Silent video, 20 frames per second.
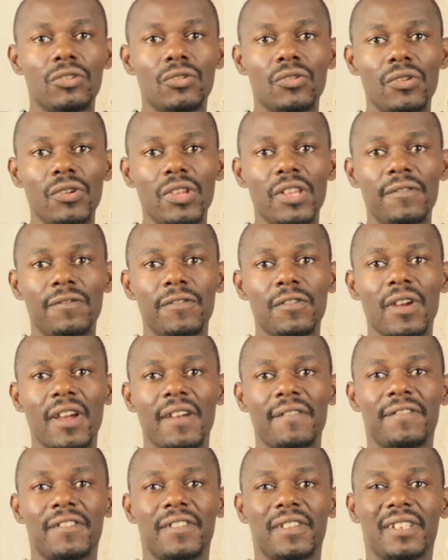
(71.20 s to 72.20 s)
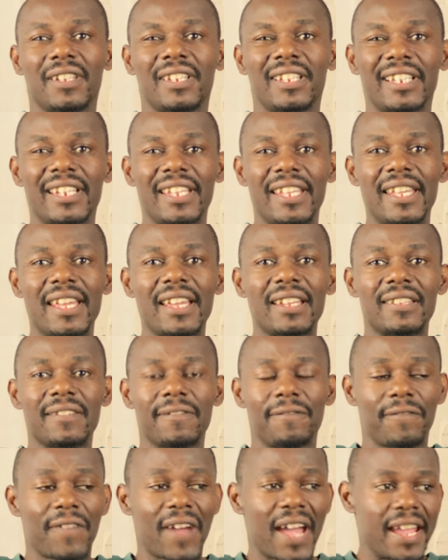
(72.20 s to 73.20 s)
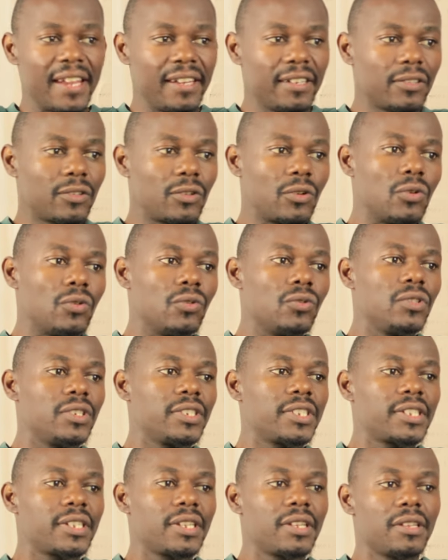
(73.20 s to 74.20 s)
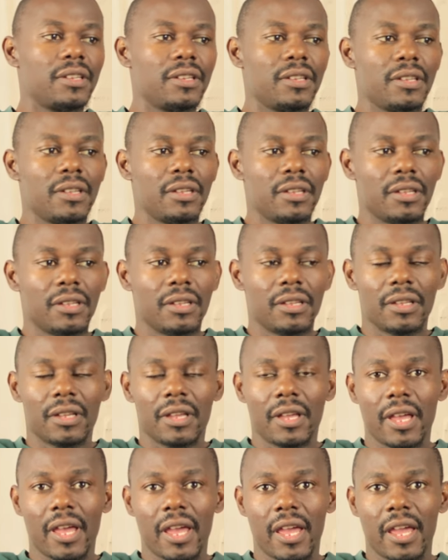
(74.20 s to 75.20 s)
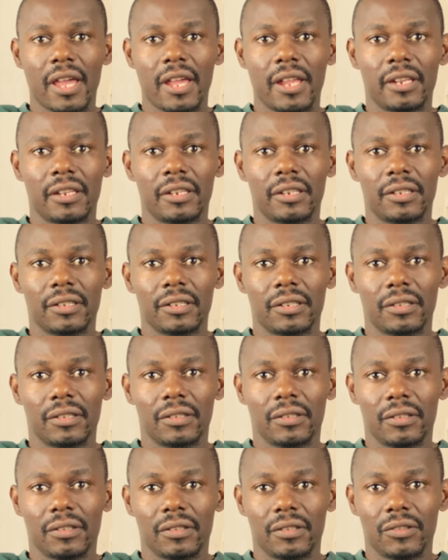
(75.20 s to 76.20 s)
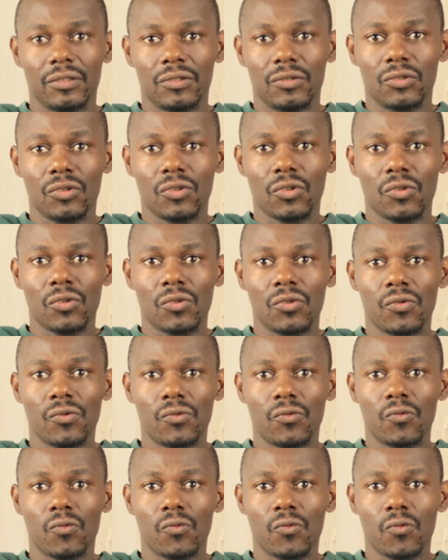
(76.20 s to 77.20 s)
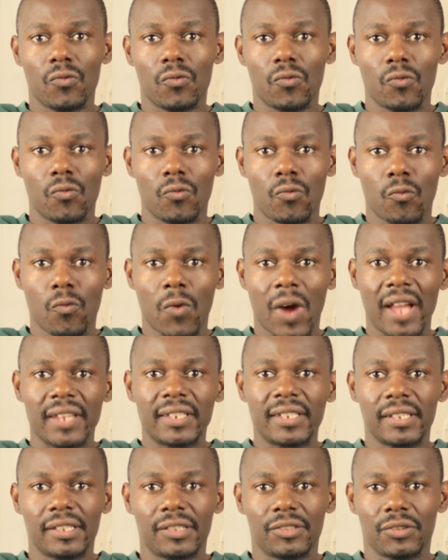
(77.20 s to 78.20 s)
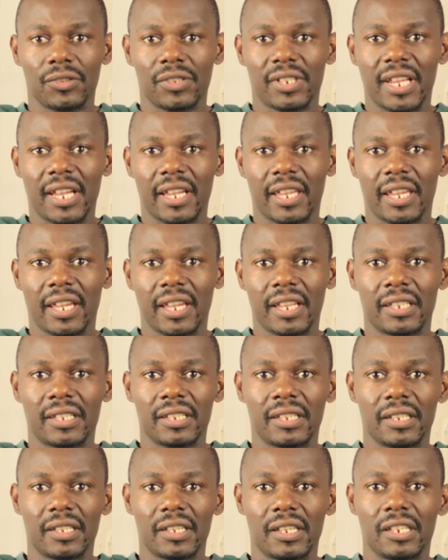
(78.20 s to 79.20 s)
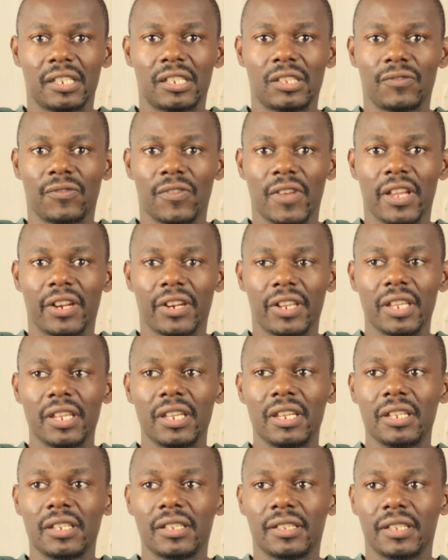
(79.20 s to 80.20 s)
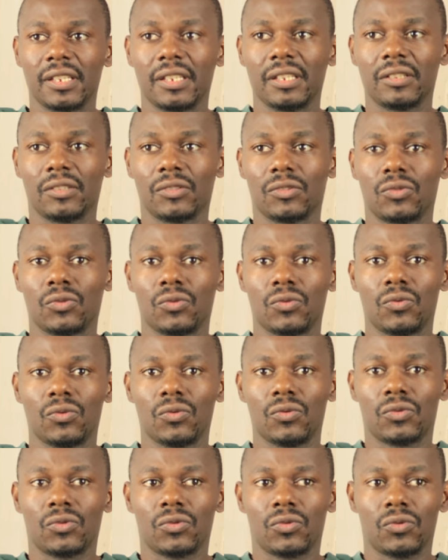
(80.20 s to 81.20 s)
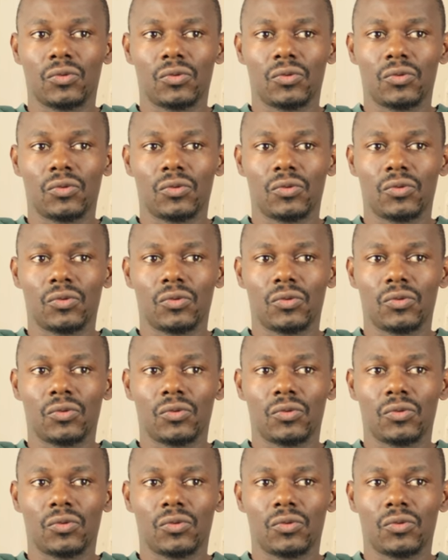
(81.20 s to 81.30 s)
you have clear defined goals and you know what is your target, it's very easy to